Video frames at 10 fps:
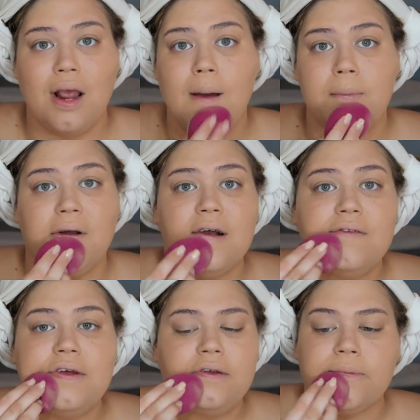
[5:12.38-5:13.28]
I'm
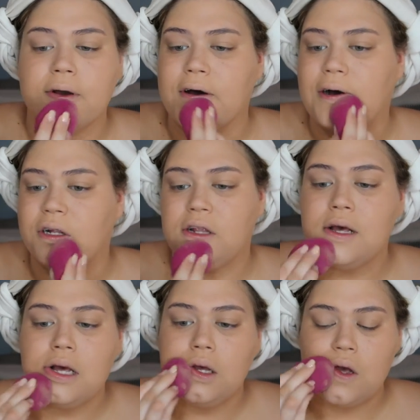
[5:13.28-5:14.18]
nervous because
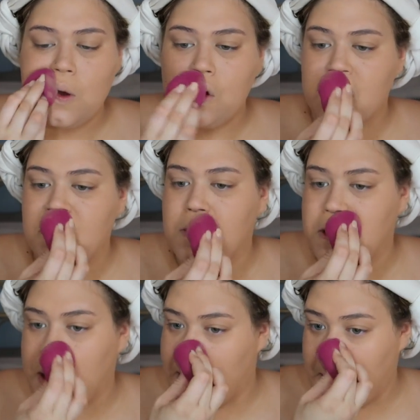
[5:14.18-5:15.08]

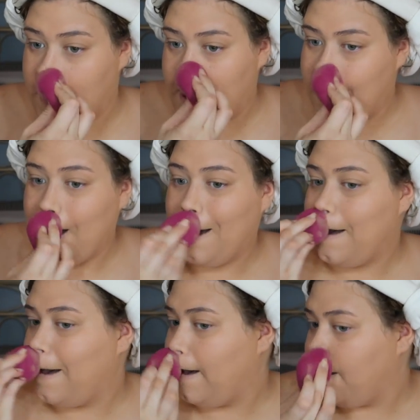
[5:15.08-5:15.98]

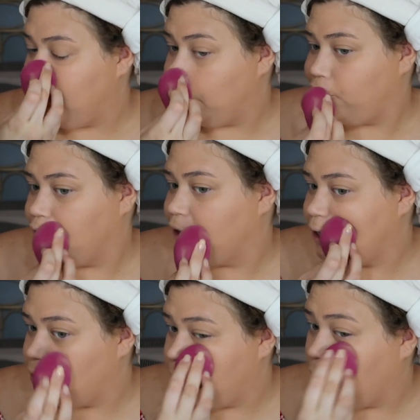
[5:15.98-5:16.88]
I'm
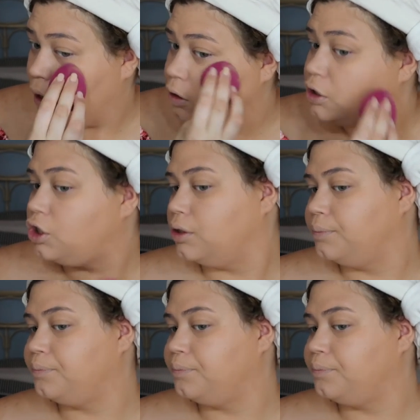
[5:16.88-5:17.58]
starting a new college.